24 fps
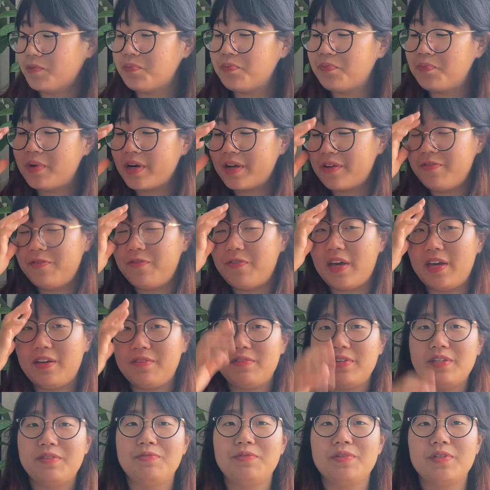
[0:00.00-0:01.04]
My
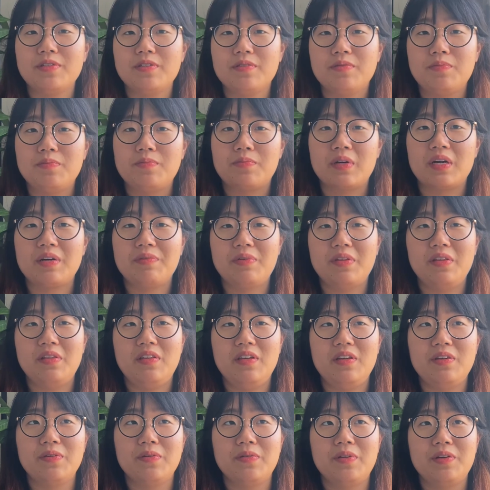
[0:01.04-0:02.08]
favorite one, probably
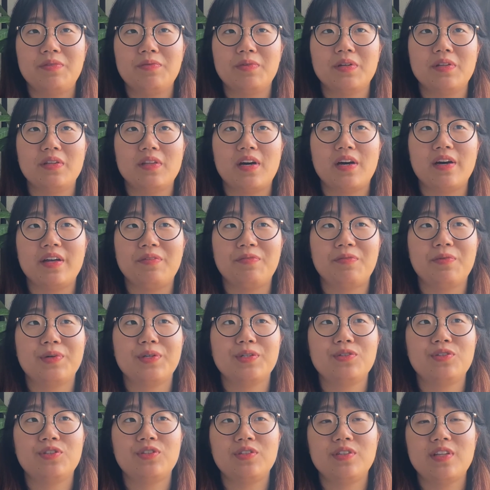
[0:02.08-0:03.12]
the only one that I
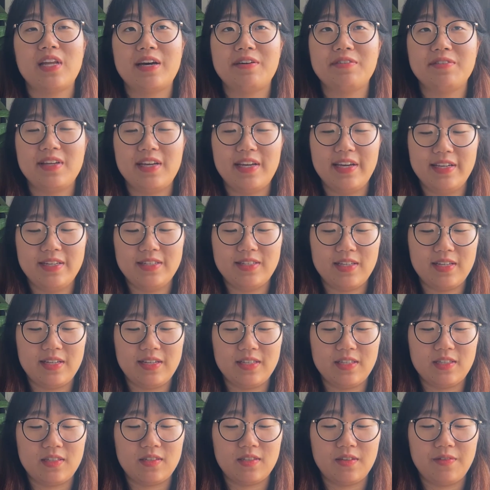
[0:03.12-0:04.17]
watch nowadays,
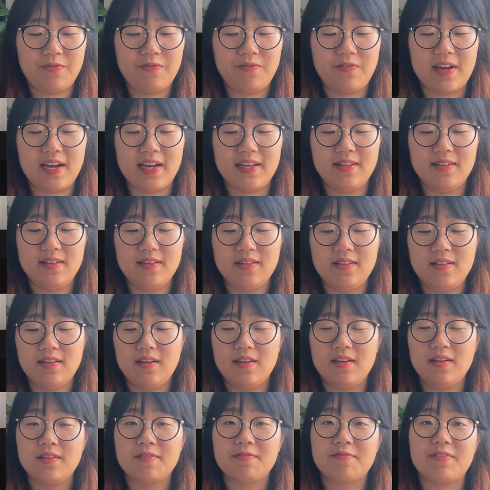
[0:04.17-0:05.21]
is
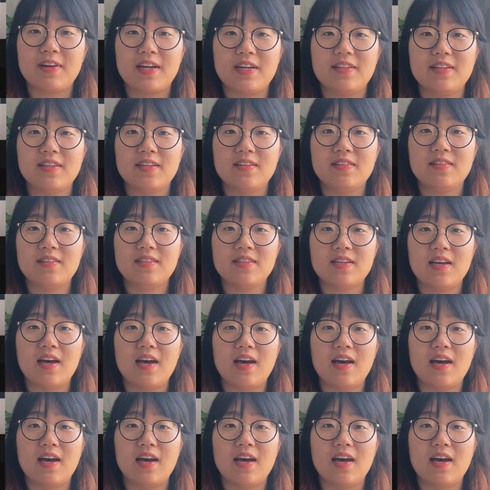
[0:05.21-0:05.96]
Franet.